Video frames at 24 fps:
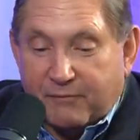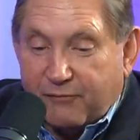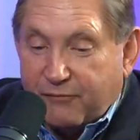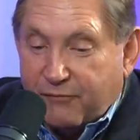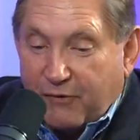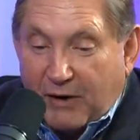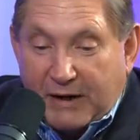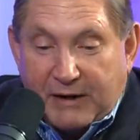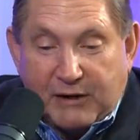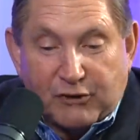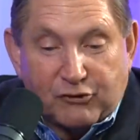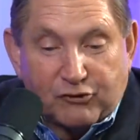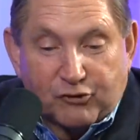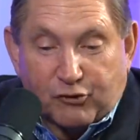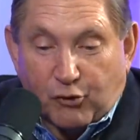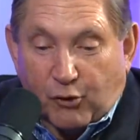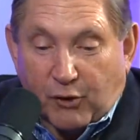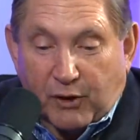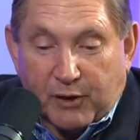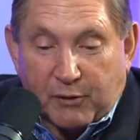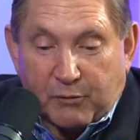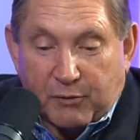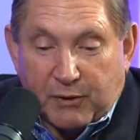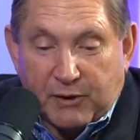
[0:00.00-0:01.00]
Funny
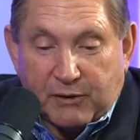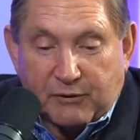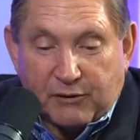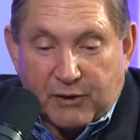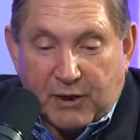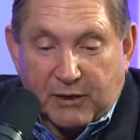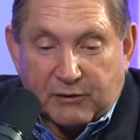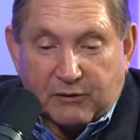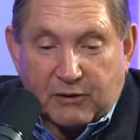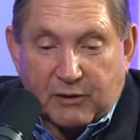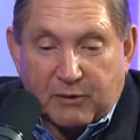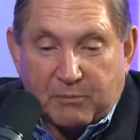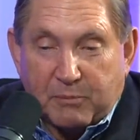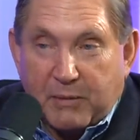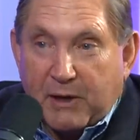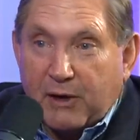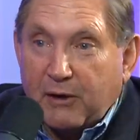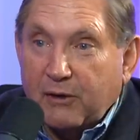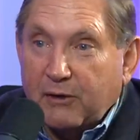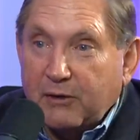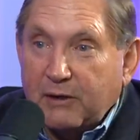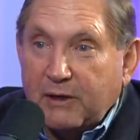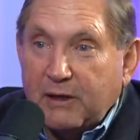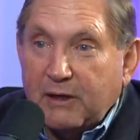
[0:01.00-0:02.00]
story, we inducted
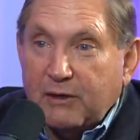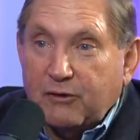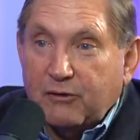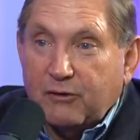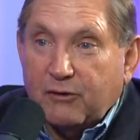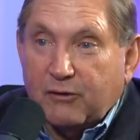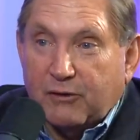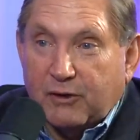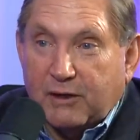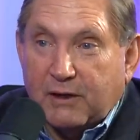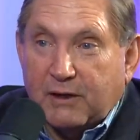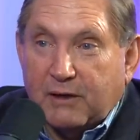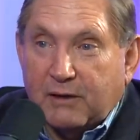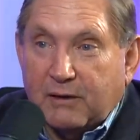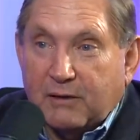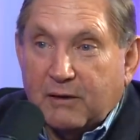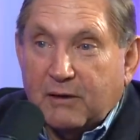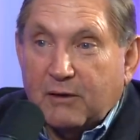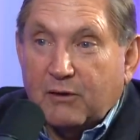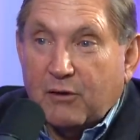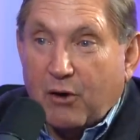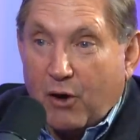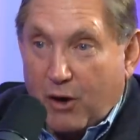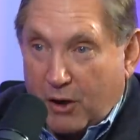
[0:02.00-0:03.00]
Baron into the
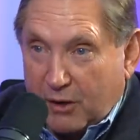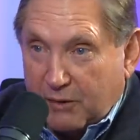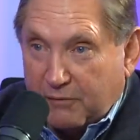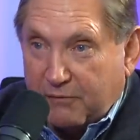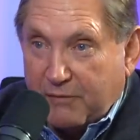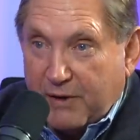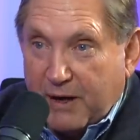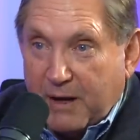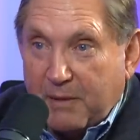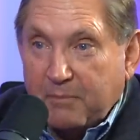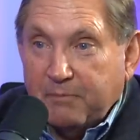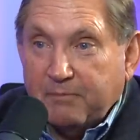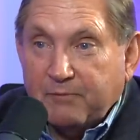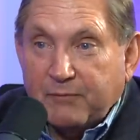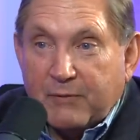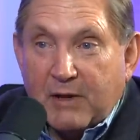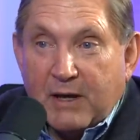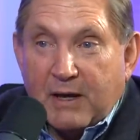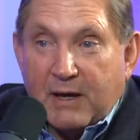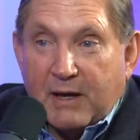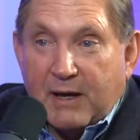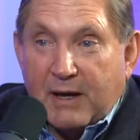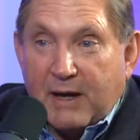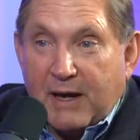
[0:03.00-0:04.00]
Hall of Fame,
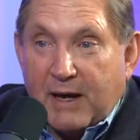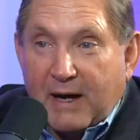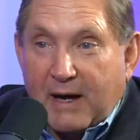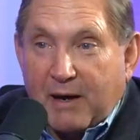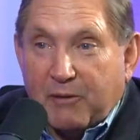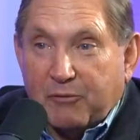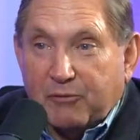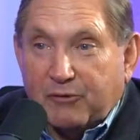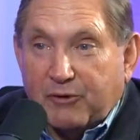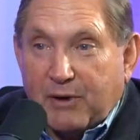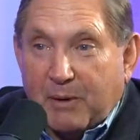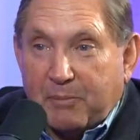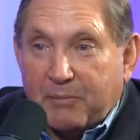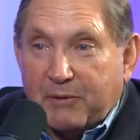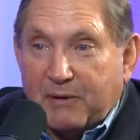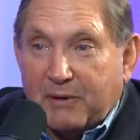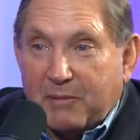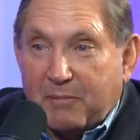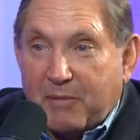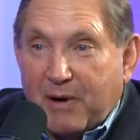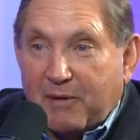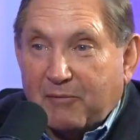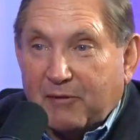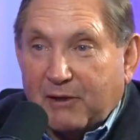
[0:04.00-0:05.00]
and I was up in the
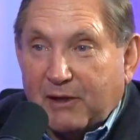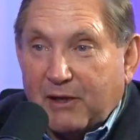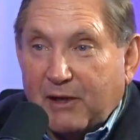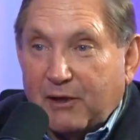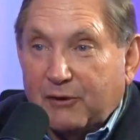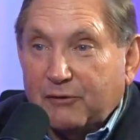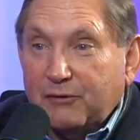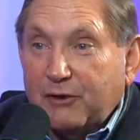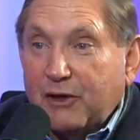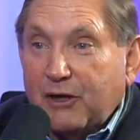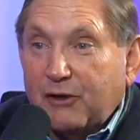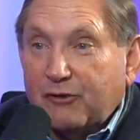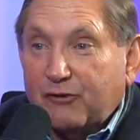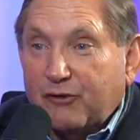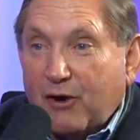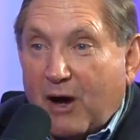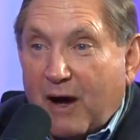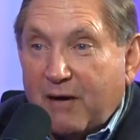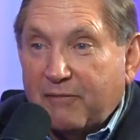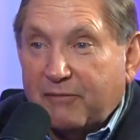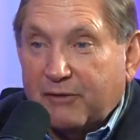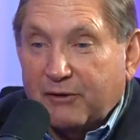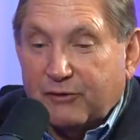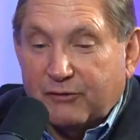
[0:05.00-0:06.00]
Beverly Hilton in his
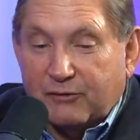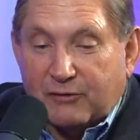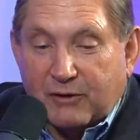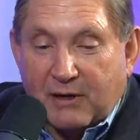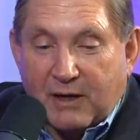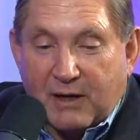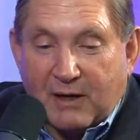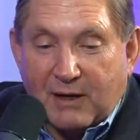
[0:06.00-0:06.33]
office.